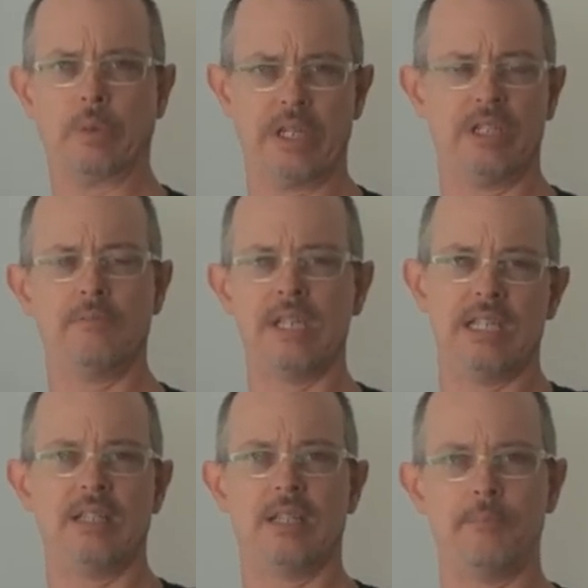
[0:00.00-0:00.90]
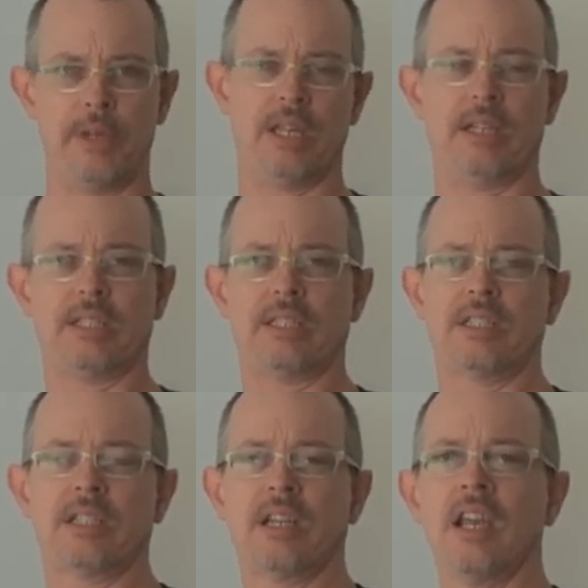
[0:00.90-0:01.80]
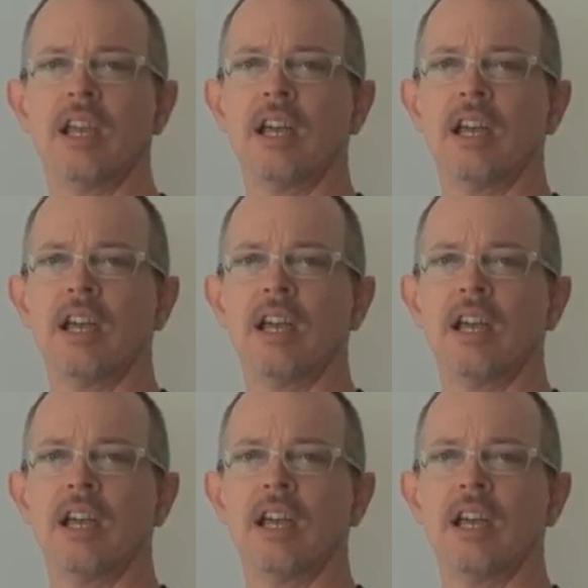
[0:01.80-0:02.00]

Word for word: when you mean the bitch.